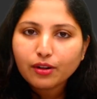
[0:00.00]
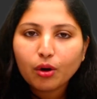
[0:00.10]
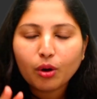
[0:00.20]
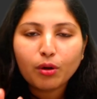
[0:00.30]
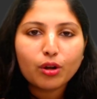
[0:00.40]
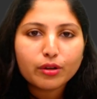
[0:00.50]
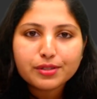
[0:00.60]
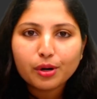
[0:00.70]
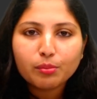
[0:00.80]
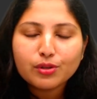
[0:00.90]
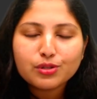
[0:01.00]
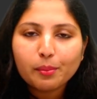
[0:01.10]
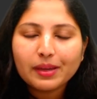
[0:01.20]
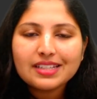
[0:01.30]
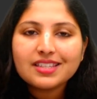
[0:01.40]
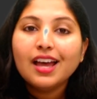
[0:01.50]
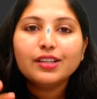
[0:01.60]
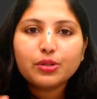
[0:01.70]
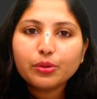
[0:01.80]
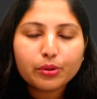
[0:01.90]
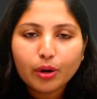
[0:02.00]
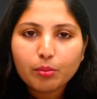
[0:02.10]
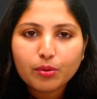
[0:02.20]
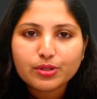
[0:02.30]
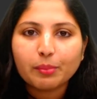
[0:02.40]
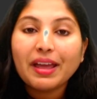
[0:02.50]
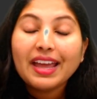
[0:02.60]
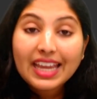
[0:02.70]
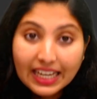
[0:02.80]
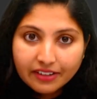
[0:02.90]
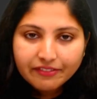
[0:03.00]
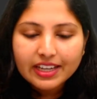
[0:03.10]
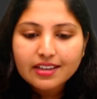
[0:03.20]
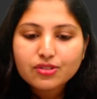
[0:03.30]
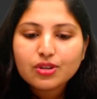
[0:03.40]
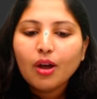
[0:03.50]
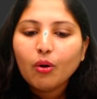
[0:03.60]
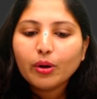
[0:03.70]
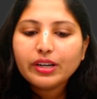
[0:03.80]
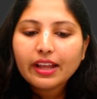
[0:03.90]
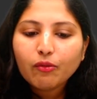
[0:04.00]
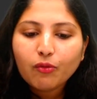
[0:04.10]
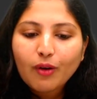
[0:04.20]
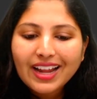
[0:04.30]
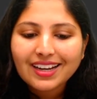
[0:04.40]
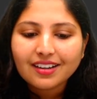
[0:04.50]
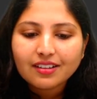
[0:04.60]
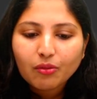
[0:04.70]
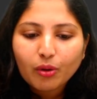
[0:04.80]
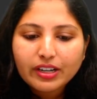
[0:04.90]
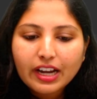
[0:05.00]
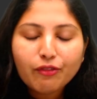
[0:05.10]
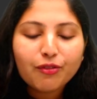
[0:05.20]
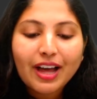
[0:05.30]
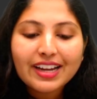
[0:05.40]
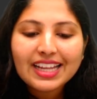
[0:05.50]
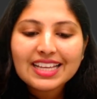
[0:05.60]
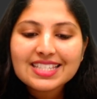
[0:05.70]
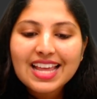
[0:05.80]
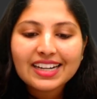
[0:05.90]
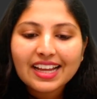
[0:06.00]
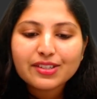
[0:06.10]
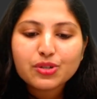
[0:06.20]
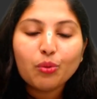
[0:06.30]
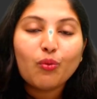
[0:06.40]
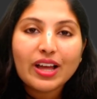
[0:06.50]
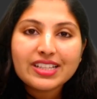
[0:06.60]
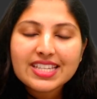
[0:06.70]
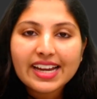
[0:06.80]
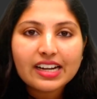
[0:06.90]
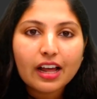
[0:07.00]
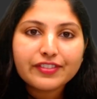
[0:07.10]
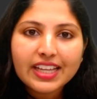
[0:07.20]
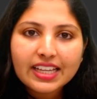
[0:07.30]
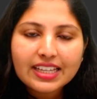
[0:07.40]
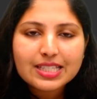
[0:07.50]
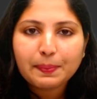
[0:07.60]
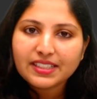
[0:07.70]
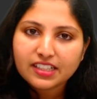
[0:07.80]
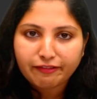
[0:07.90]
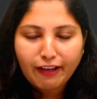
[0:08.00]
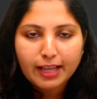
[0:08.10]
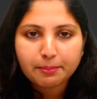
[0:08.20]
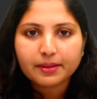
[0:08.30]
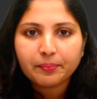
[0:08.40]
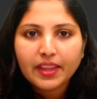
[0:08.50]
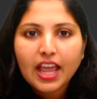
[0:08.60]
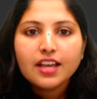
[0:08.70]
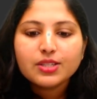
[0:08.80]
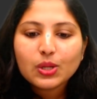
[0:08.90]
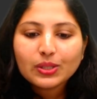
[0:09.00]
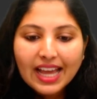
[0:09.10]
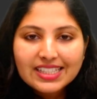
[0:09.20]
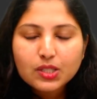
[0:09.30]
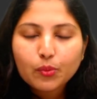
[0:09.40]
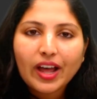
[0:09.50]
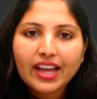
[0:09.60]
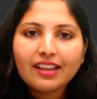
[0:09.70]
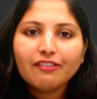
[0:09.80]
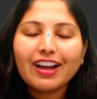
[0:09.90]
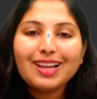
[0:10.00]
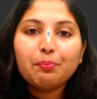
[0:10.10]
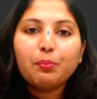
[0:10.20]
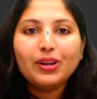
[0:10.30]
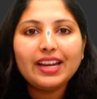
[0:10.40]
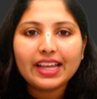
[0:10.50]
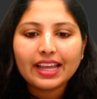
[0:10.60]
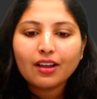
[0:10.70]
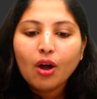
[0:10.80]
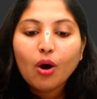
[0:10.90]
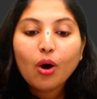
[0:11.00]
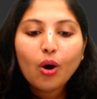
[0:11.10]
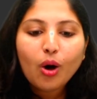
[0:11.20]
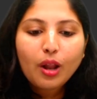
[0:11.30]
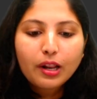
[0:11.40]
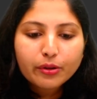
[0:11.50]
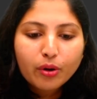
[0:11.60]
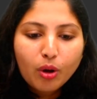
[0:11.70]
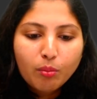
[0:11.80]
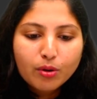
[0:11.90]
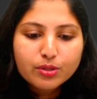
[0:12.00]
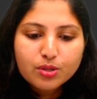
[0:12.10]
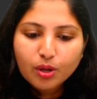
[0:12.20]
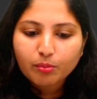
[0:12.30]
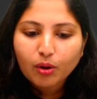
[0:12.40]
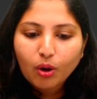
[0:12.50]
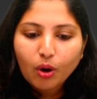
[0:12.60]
Homologous chromosome means 2 chromosomes, in which only one is attached to one side of the spindle fiber. So that's why while pulling, whole chromosome